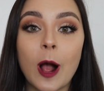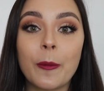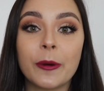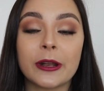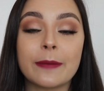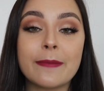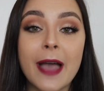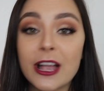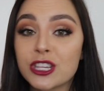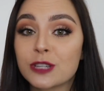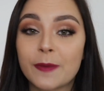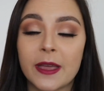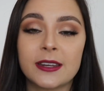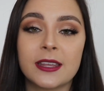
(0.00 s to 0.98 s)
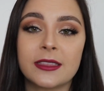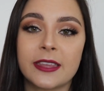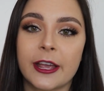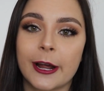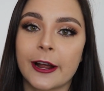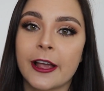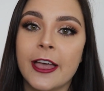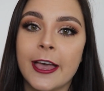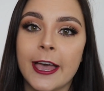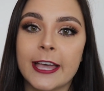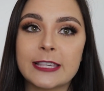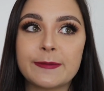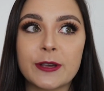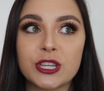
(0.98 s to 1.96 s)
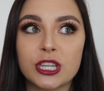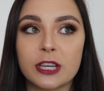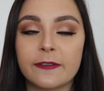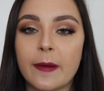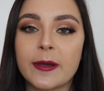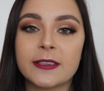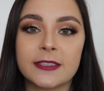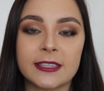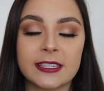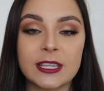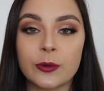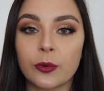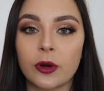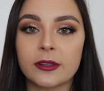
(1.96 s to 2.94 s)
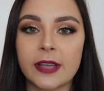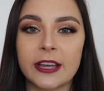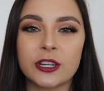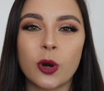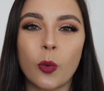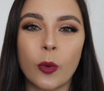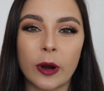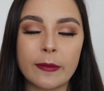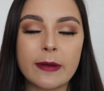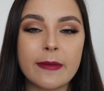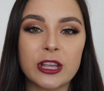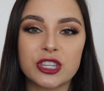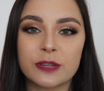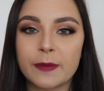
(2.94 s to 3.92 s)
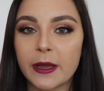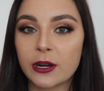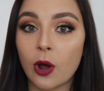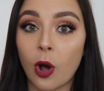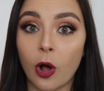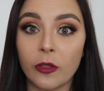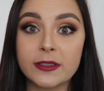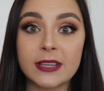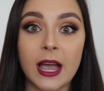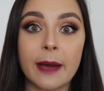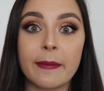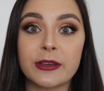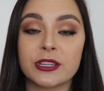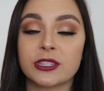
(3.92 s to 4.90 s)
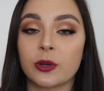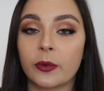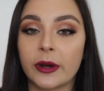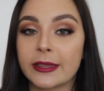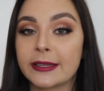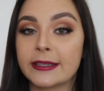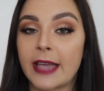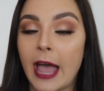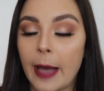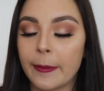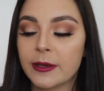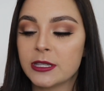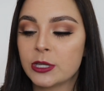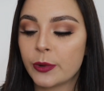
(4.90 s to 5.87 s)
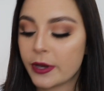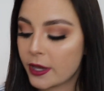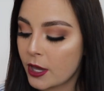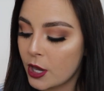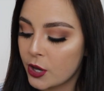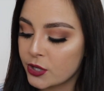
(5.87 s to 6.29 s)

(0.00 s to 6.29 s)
I'll put a magic band in there, especially if I'm at Disney World. I don't wear my magic band all the time. I just don't want anything to happen to it.